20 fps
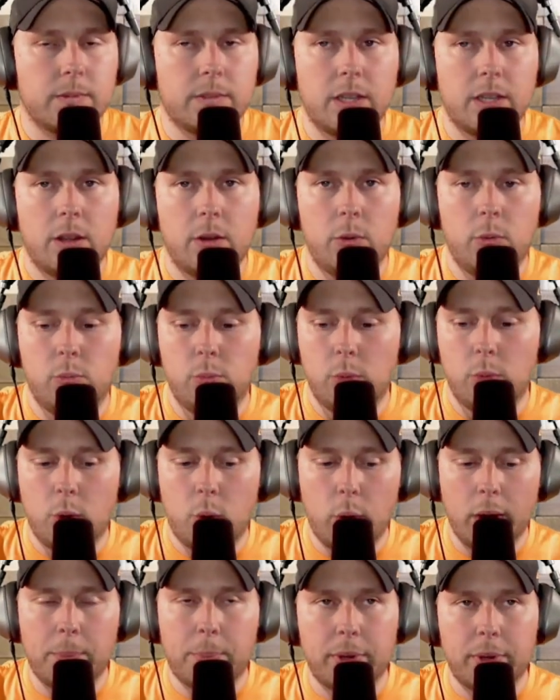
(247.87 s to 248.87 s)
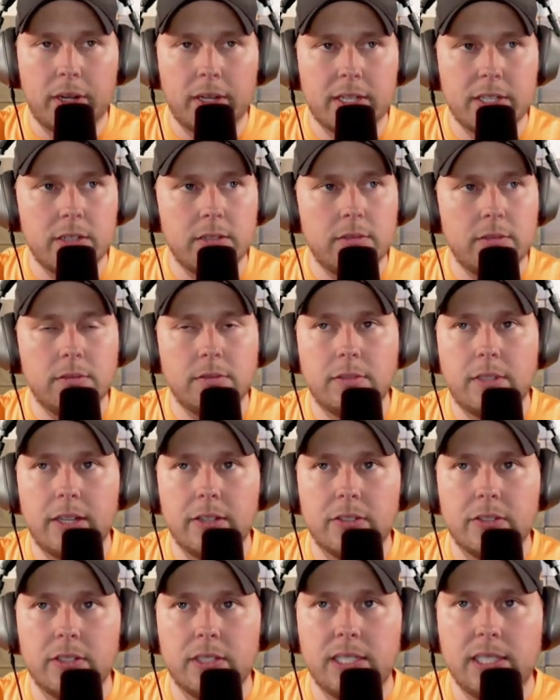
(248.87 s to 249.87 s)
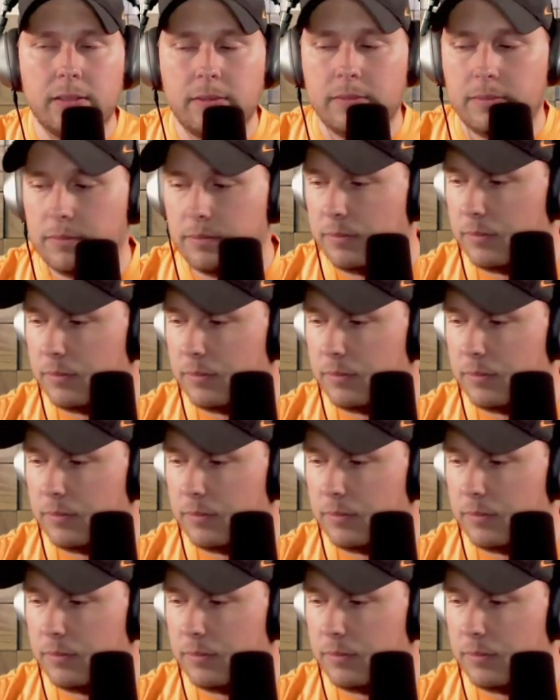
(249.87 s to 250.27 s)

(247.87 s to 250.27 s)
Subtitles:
So, quick prediction, Tennessee.